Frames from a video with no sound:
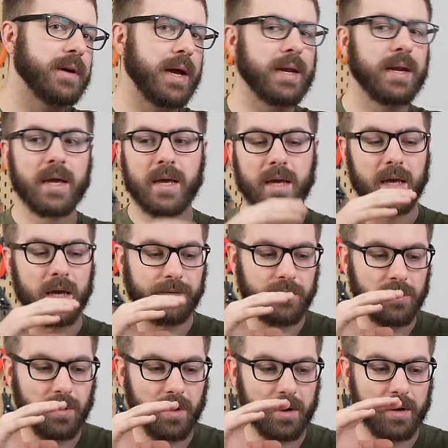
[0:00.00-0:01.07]
And if
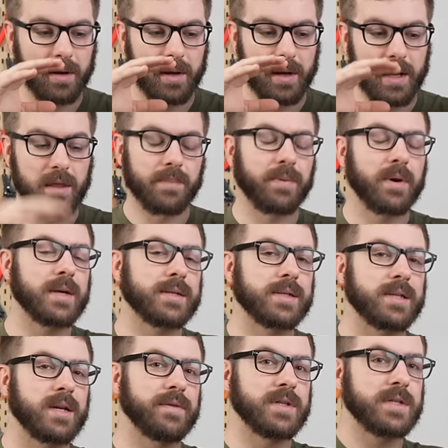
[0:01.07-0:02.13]
you are in the
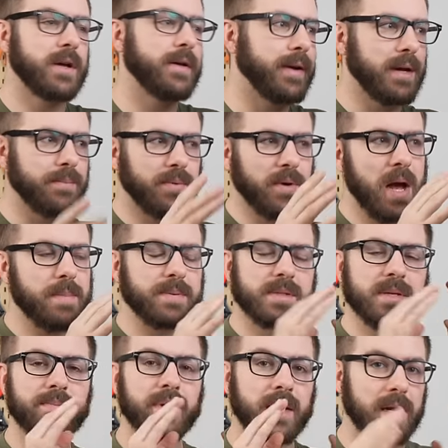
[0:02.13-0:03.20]
process of installing it, perhaps
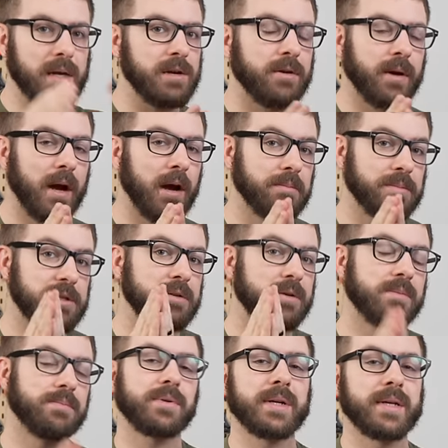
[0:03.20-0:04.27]
something in here helped you
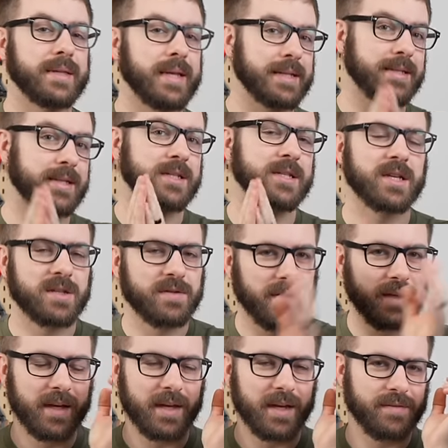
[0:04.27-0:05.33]
complete that successfully.